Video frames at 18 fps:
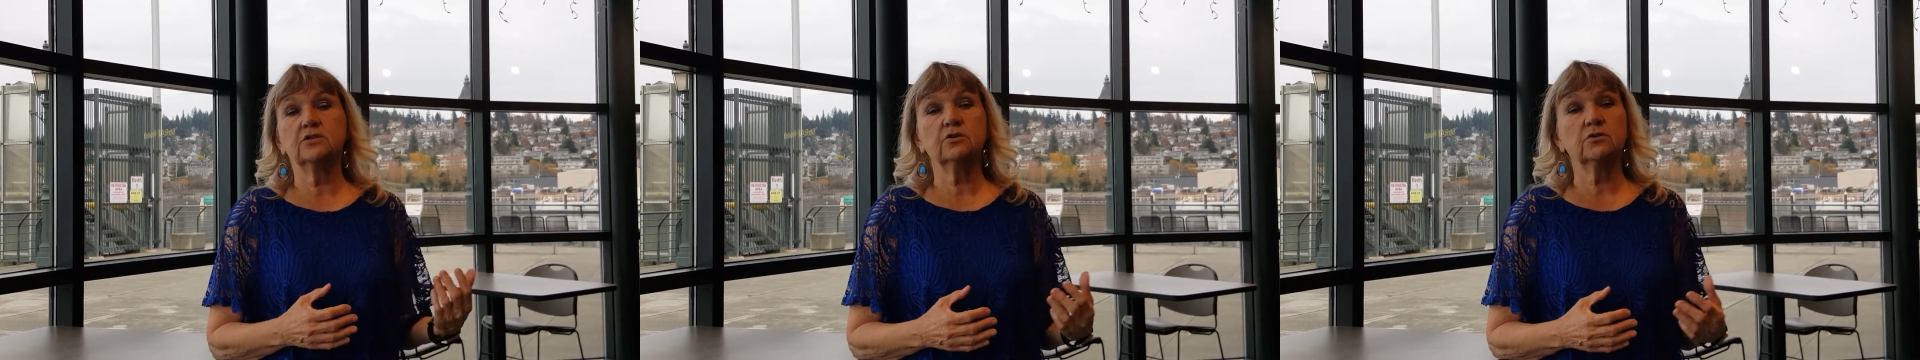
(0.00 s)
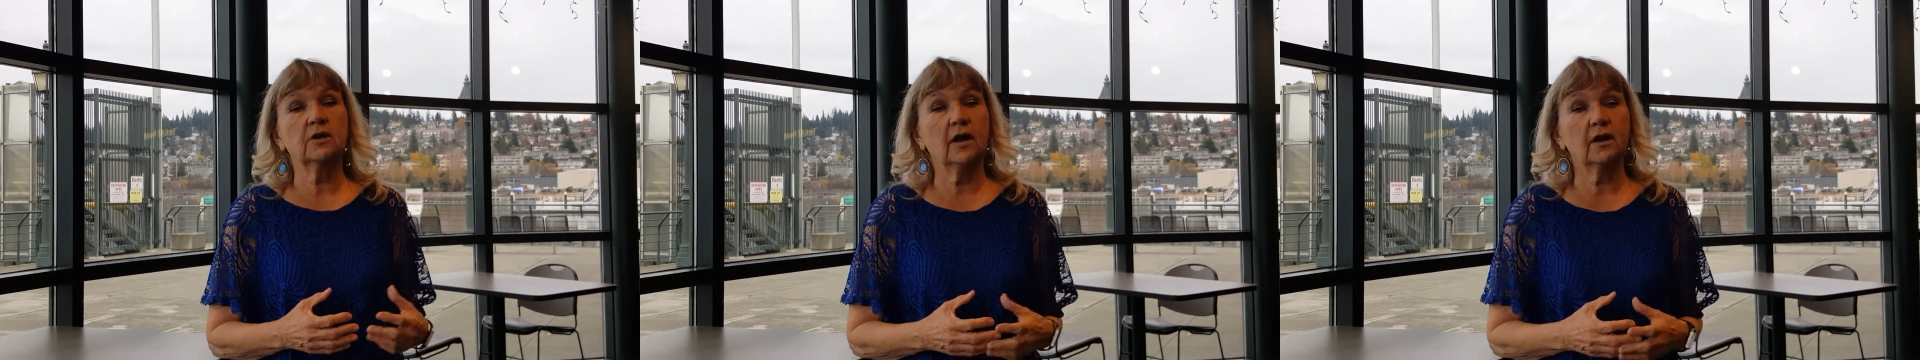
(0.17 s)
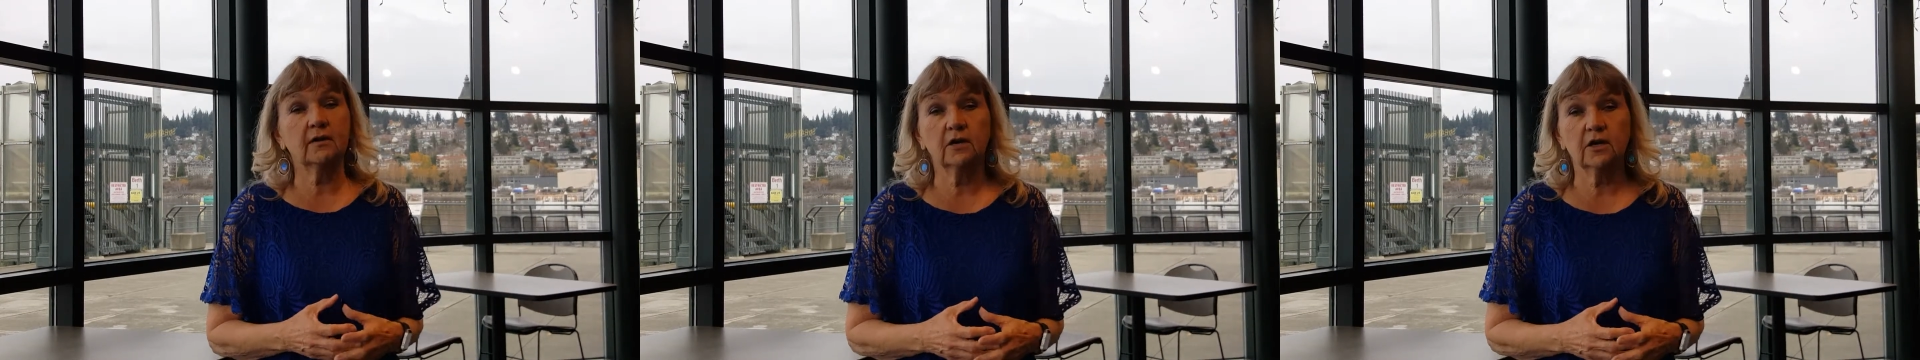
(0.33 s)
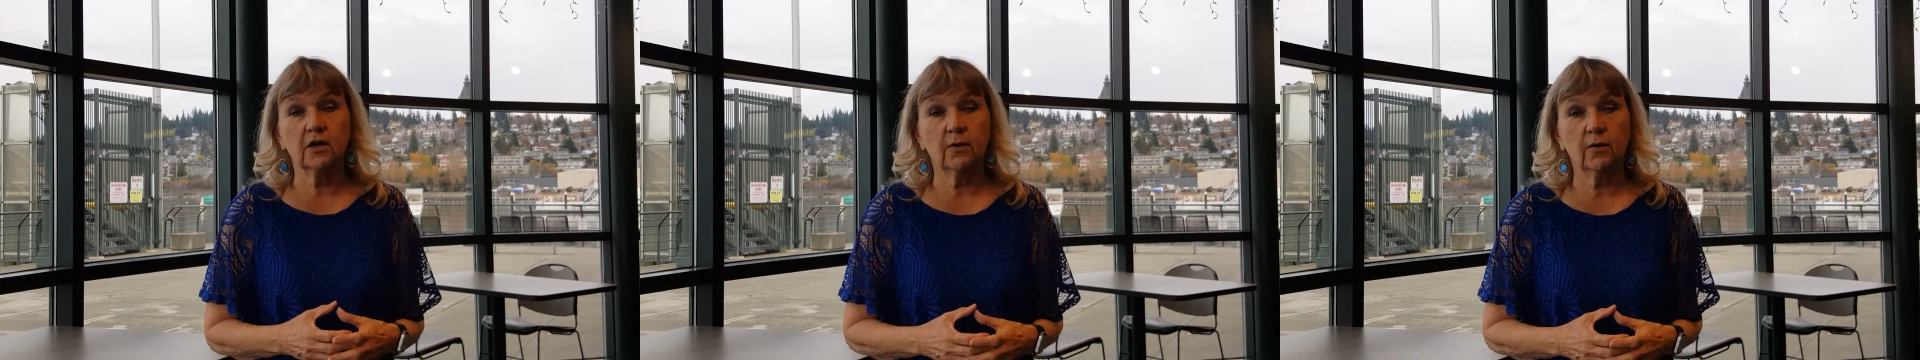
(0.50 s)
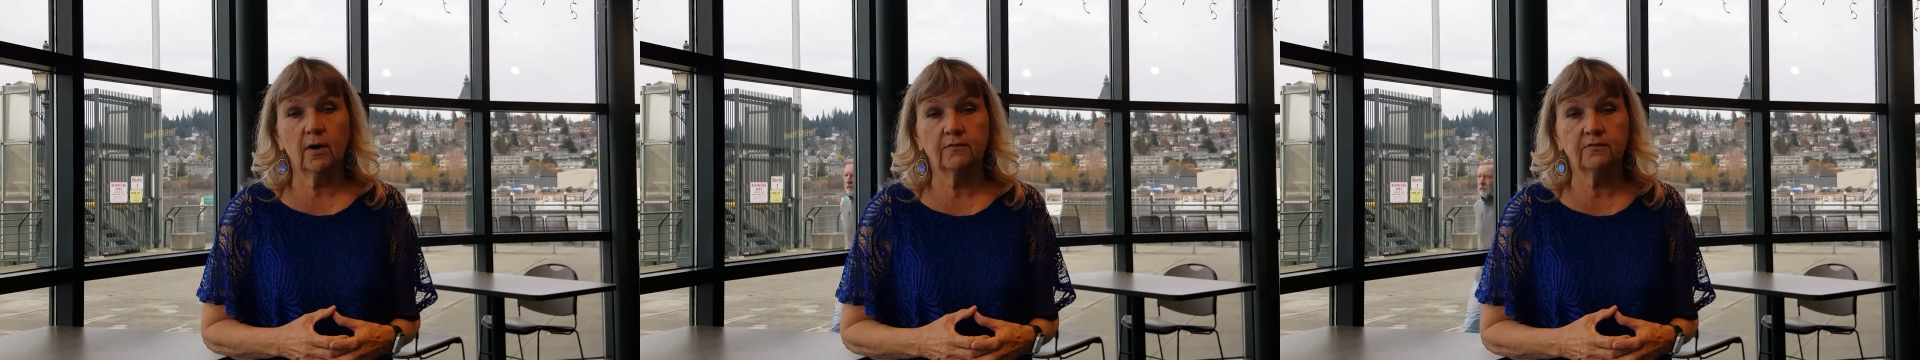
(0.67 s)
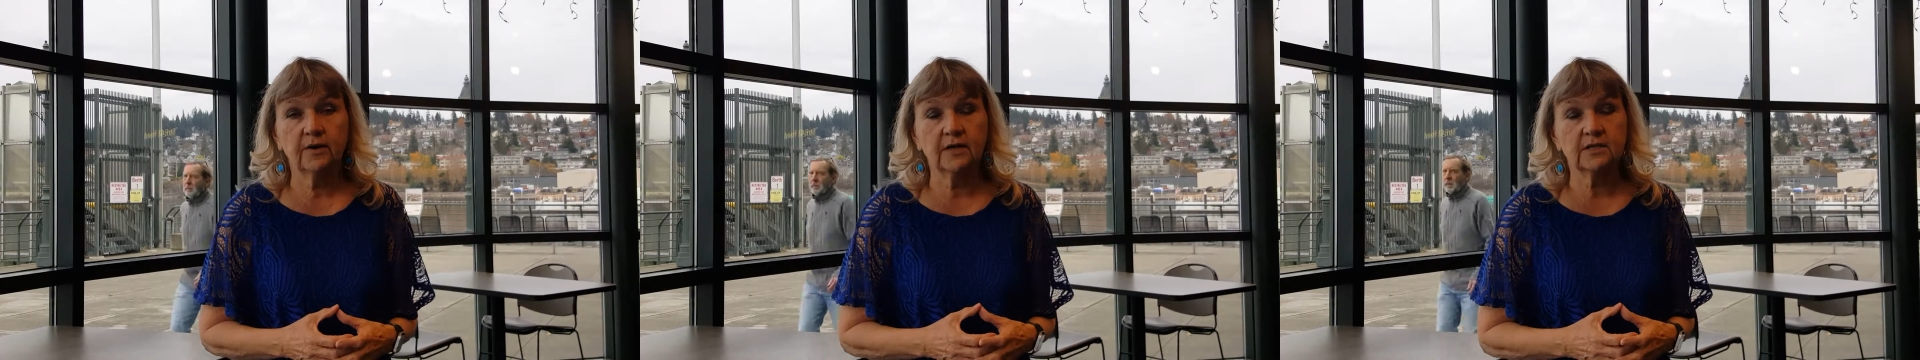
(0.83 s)
you're not going to go
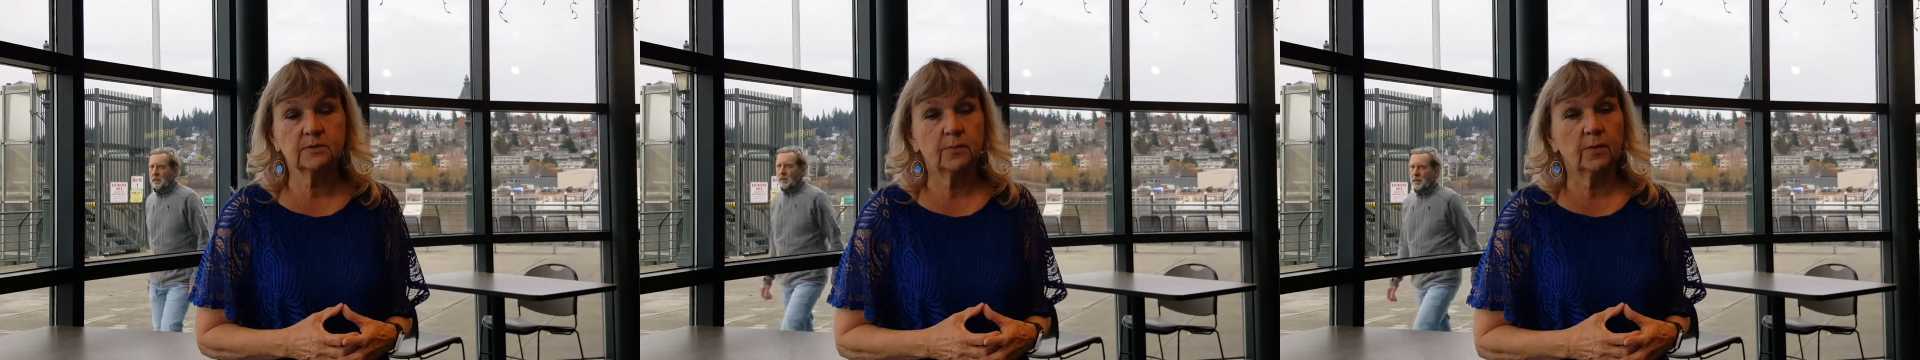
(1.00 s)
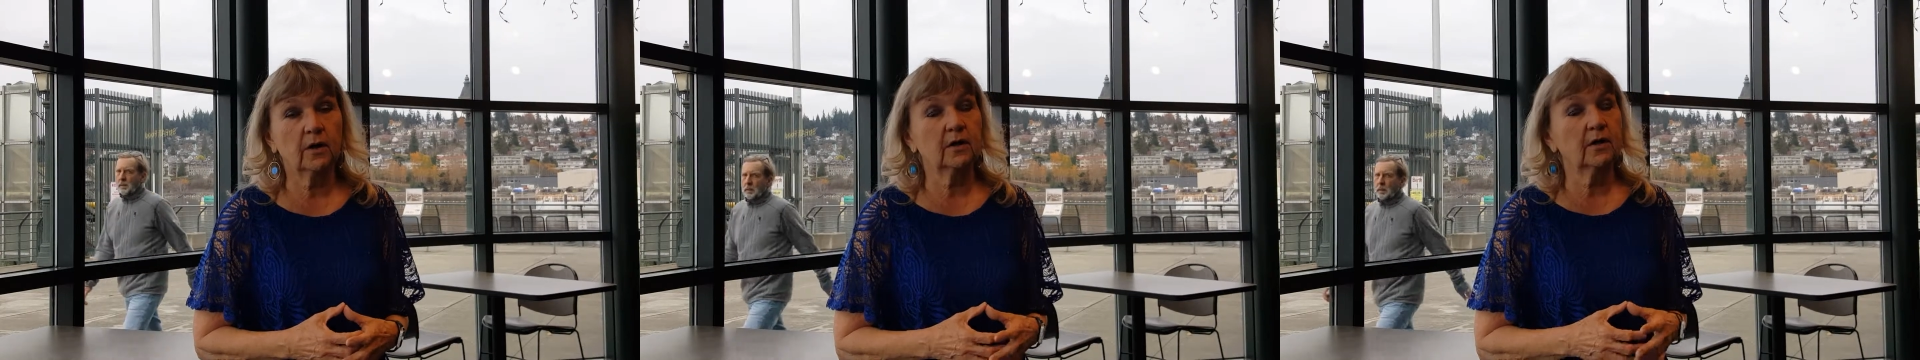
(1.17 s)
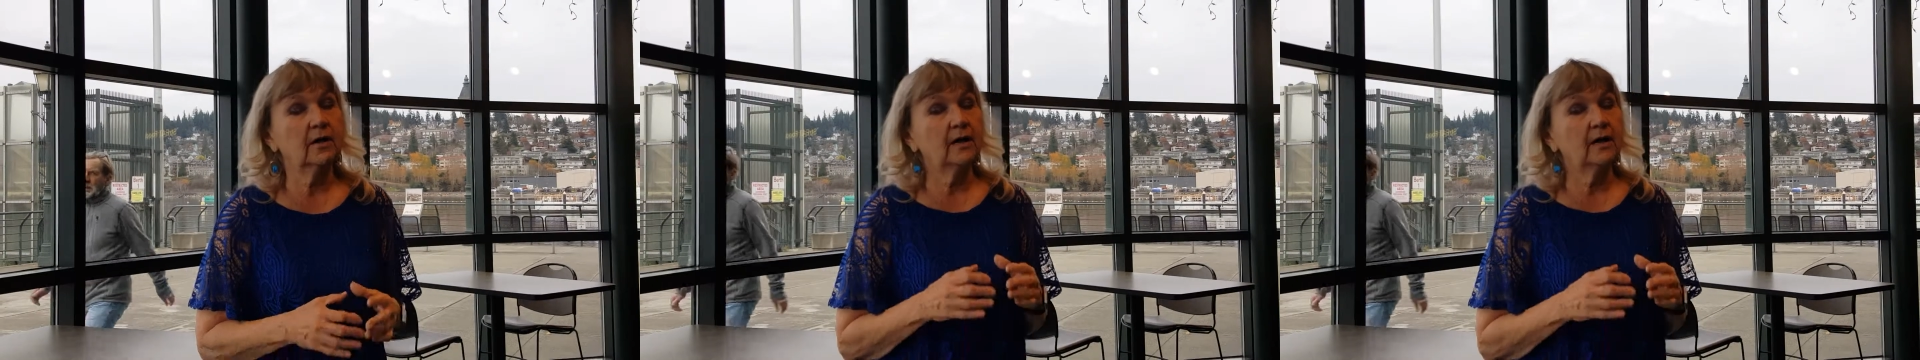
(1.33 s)
on Facebook.